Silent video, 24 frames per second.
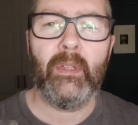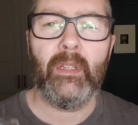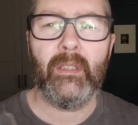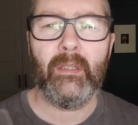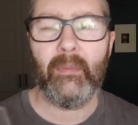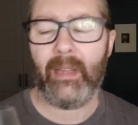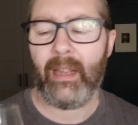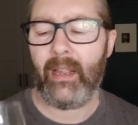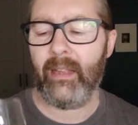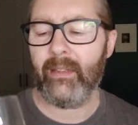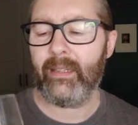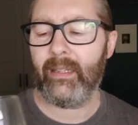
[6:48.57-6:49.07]
which is
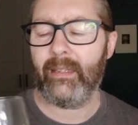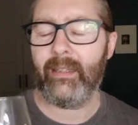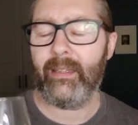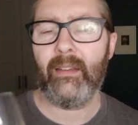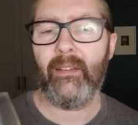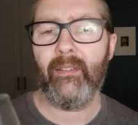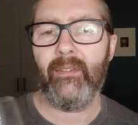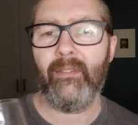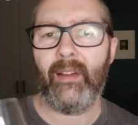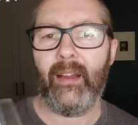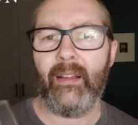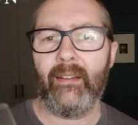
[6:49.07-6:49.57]
something else I
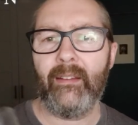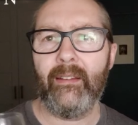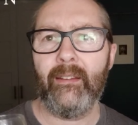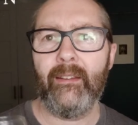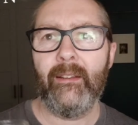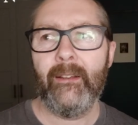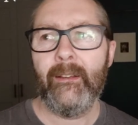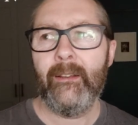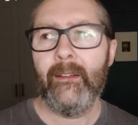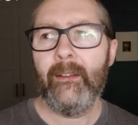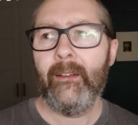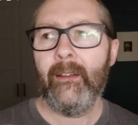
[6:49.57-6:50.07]
tend to find
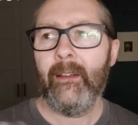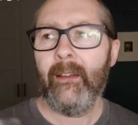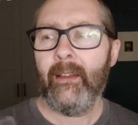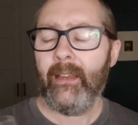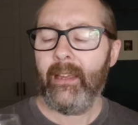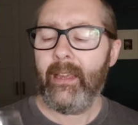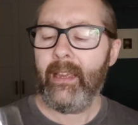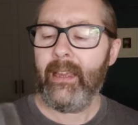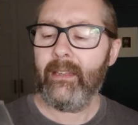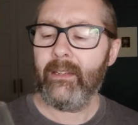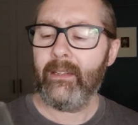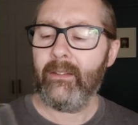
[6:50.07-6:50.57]
in
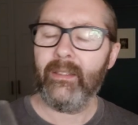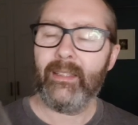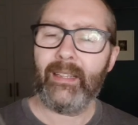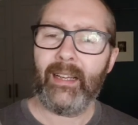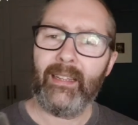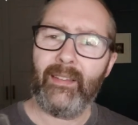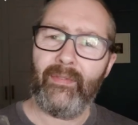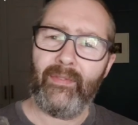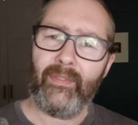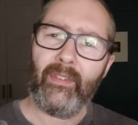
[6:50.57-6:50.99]
East Coast ciders.